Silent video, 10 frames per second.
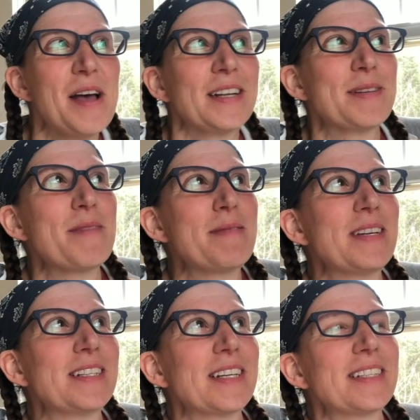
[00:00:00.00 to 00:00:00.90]
to maybe
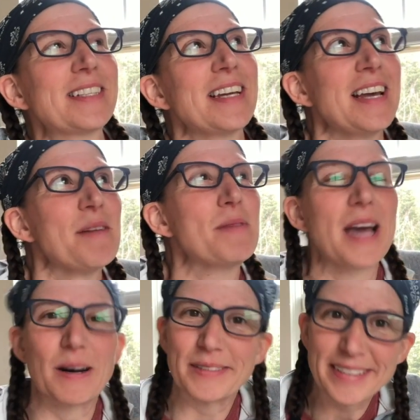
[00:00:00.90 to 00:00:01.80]
just be
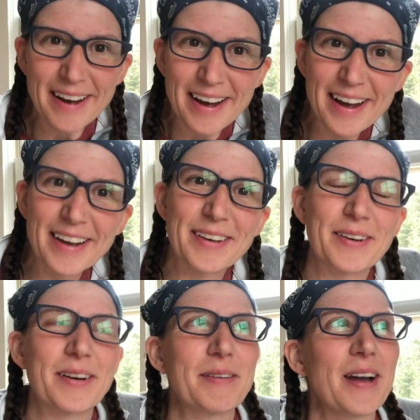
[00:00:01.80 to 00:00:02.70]
outside
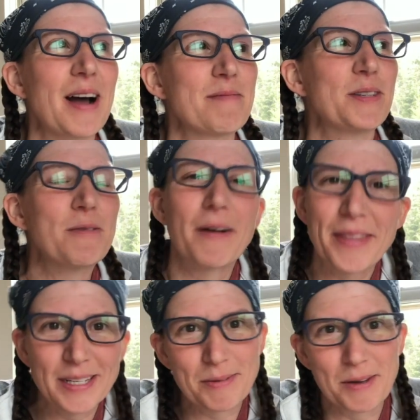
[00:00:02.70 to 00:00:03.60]
or do fun
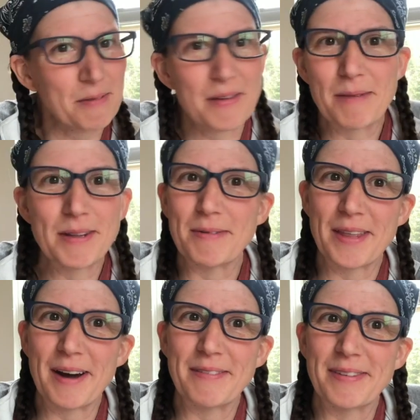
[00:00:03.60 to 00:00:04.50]
things with your family
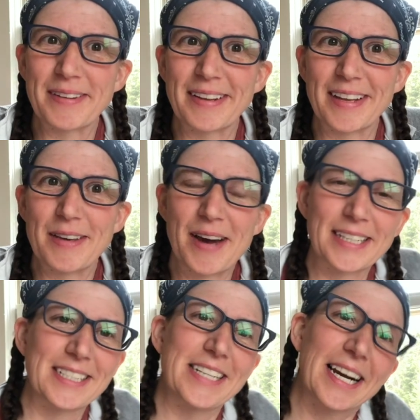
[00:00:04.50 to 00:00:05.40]
without feeling like you had to
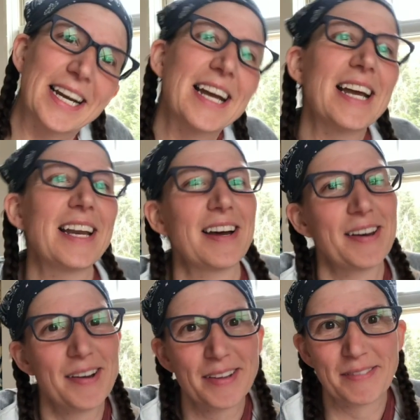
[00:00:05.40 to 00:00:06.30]
check in on
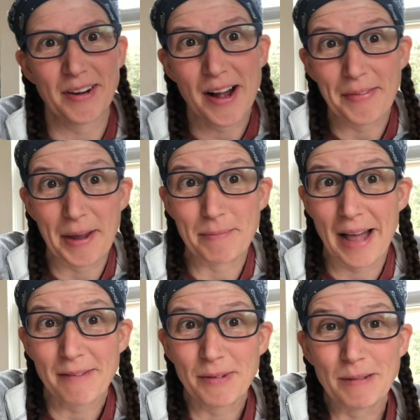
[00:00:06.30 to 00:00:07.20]
all of your online
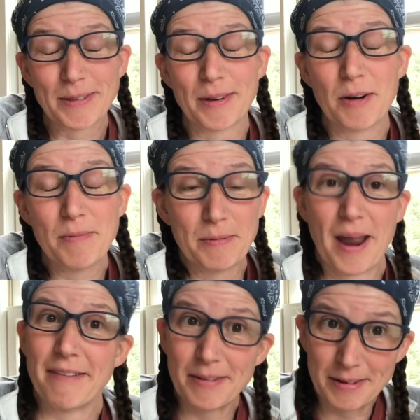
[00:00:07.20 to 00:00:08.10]
platforms? So I hope
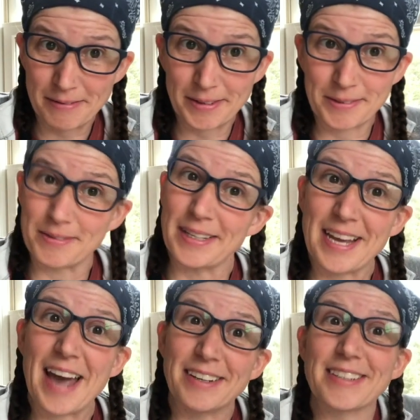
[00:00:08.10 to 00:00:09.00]
everyone feels really
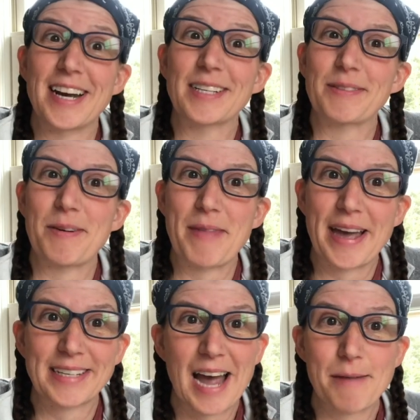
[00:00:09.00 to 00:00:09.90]
energized from that
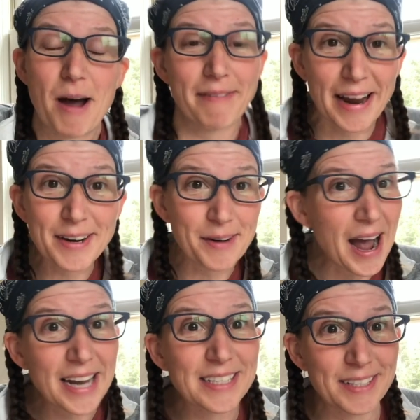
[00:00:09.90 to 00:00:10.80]
time off. I know
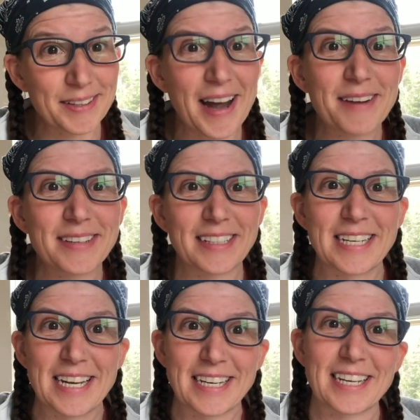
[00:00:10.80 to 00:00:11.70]
I do. I really
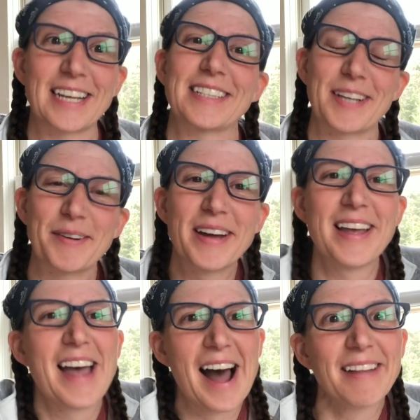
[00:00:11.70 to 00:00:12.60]
needed it, so
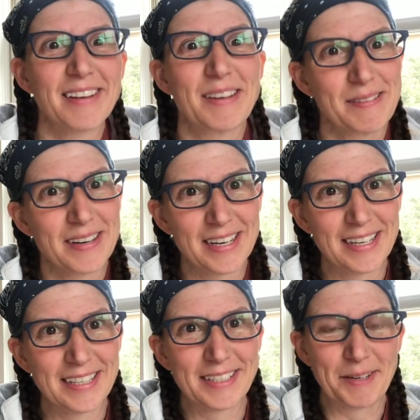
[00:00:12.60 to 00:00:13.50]
I think you needed
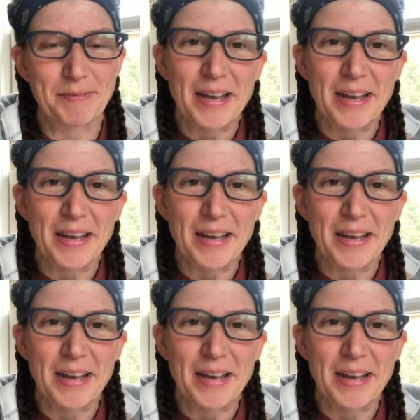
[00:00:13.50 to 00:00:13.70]
it too.